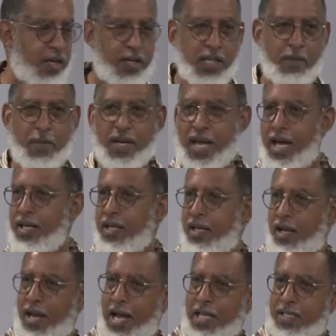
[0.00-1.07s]
and coming out the
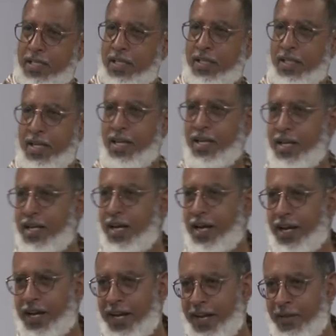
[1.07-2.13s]
closet, uh,